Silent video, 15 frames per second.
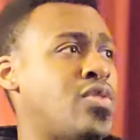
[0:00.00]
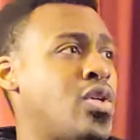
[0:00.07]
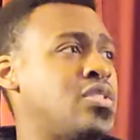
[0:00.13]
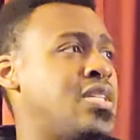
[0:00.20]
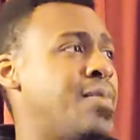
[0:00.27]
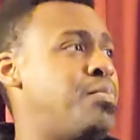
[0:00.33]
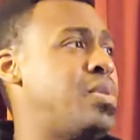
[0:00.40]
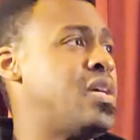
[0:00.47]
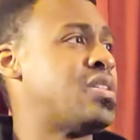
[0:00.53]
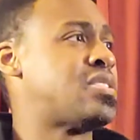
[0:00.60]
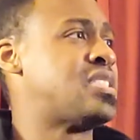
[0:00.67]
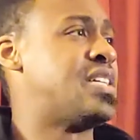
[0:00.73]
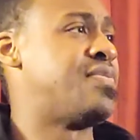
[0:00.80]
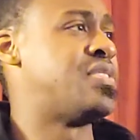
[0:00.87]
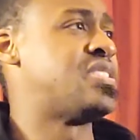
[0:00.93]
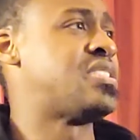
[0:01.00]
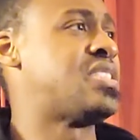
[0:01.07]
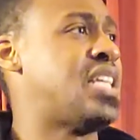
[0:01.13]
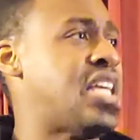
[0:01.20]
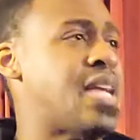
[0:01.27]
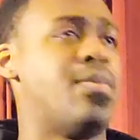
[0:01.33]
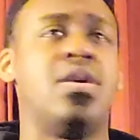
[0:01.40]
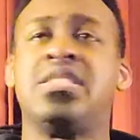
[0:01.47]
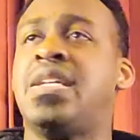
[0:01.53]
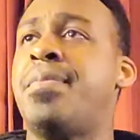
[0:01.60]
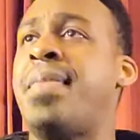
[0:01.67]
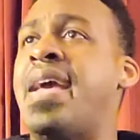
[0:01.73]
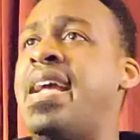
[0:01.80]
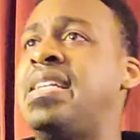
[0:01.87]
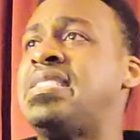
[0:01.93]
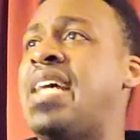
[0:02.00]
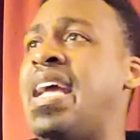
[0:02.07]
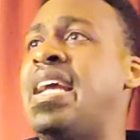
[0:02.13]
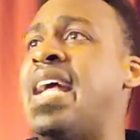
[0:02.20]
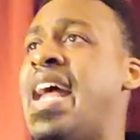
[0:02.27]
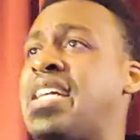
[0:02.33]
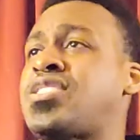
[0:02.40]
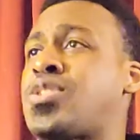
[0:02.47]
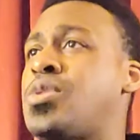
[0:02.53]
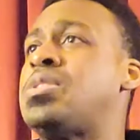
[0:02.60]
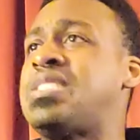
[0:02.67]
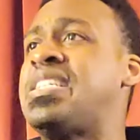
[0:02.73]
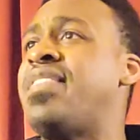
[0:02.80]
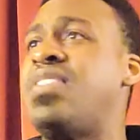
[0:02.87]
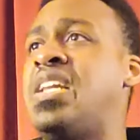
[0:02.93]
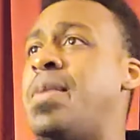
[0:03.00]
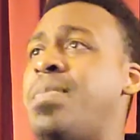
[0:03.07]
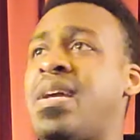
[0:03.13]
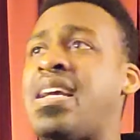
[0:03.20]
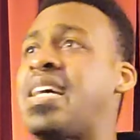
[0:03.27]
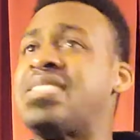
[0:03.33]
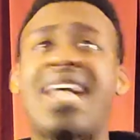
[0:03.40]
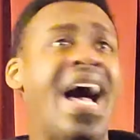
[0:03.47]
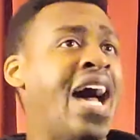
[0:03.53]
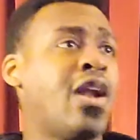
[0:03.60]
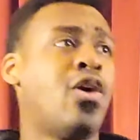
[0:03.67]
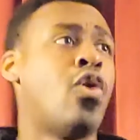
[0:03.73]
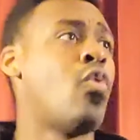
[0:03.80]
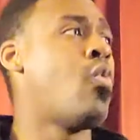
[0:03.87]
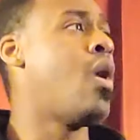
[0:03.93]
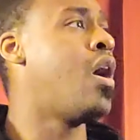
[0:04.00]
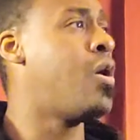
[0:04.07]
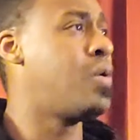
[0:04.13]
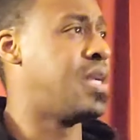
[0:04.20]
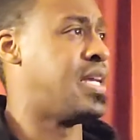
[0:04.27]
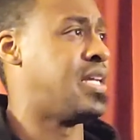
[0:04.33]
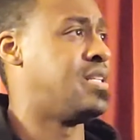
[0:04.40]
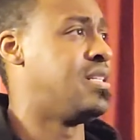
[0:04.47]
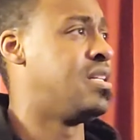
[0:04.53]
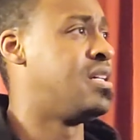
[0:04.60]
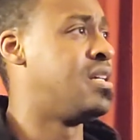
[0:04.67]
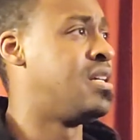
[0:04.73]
or to build self-esteem or to maintain exclusivity because I don't want it.